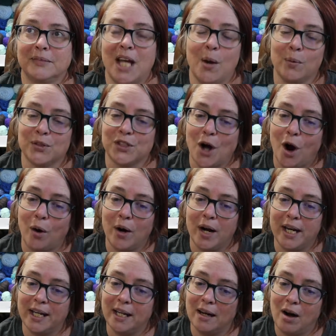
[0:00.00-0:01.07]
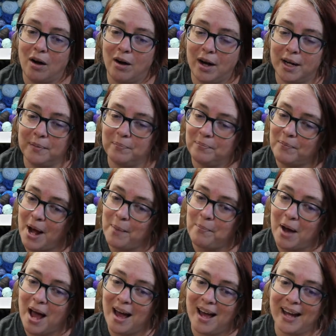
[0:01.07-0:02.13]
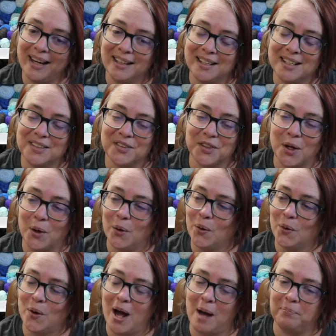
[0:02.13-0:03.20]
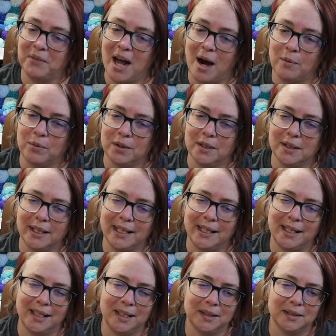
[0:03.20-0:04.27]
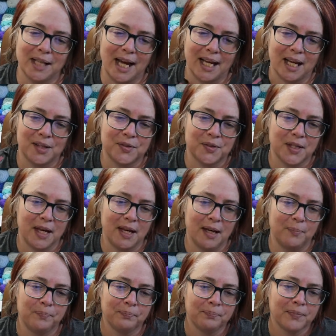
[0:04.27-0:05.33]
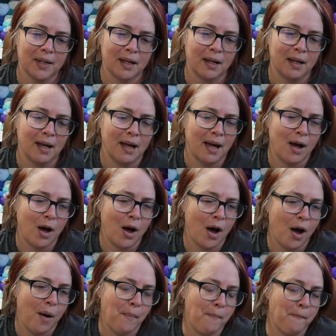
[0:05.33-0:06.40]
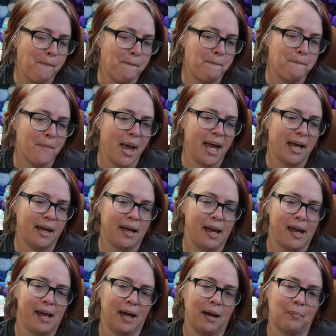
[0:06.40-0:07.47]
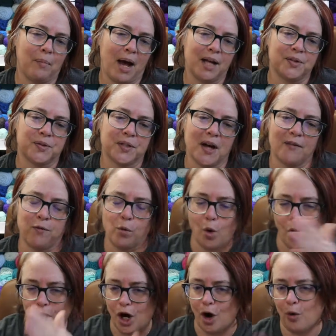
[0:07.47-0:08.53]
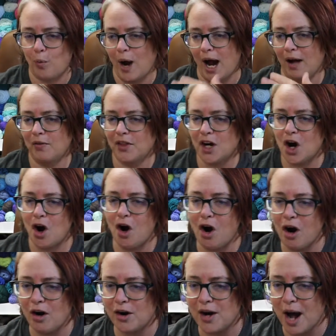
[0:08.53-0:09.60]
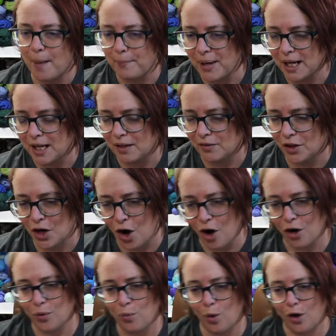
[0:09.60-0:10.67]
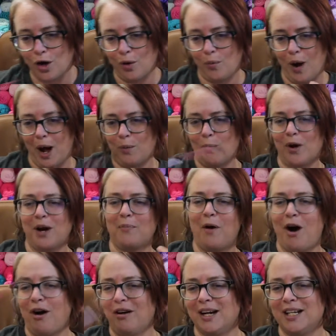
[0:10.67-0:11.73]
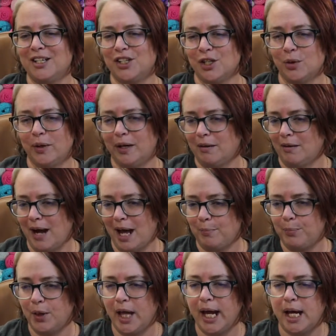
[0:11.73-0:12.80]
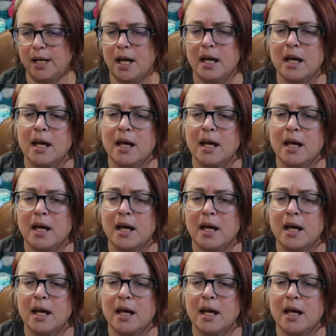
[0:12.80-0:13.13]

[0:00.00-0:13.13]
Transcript: It was already on my mind, so I'm not really, like I said, making my stuff work around the card. I'm making the card work around what I'm already doing or had planned.